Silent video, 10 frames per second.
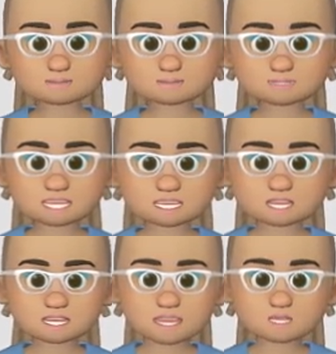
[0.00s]
that I
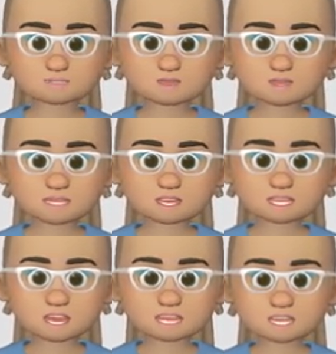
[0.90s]
find useful to
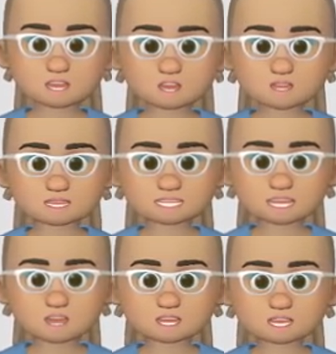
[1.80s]
remember, how do I
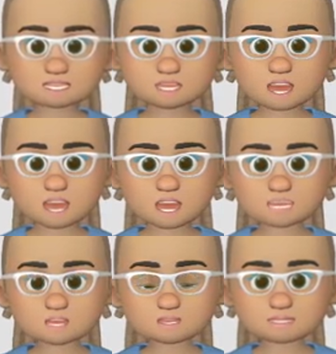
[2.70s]
know that if I'm
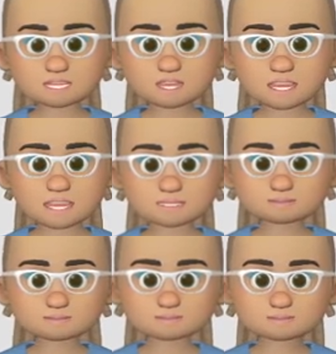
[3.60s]
given
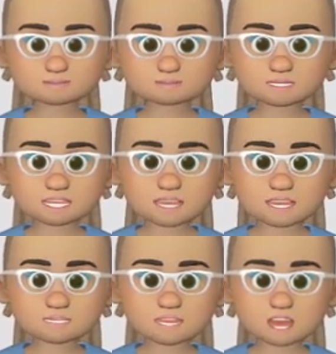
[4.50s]

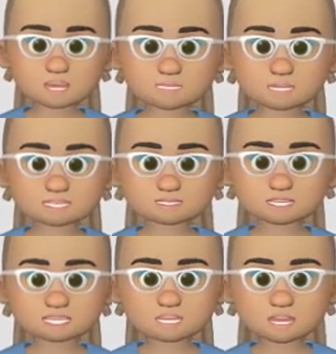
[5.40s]
a
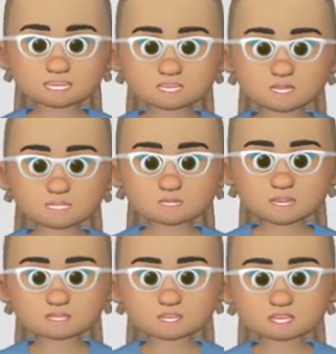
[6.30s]
monosaccharide that is in
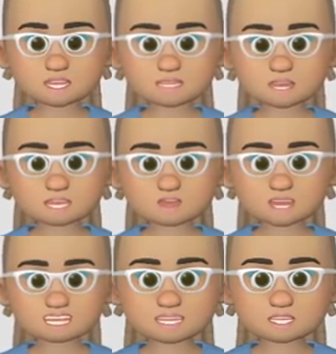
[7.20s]
its Haworth
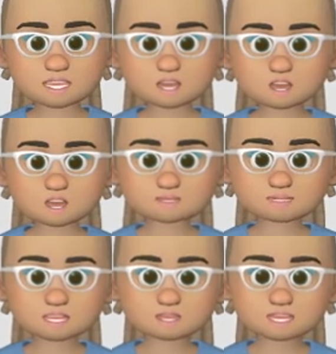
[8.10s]
position,
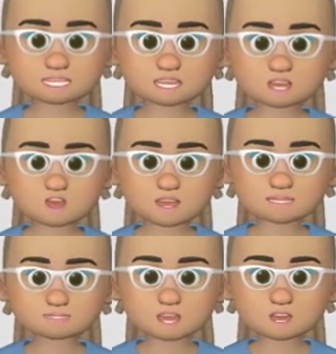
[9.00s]
how do I know if
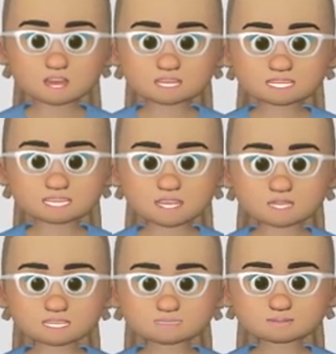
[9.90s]
it's alpha or
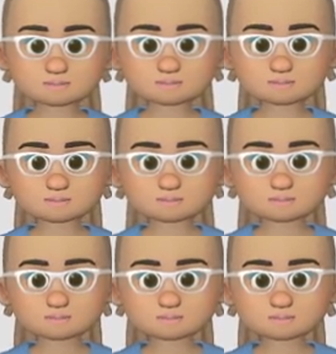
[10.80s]
beta?
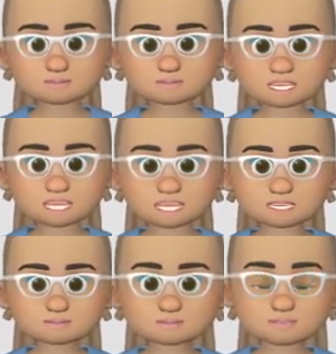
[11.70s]

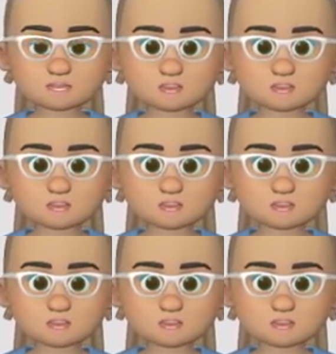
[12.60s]
Then you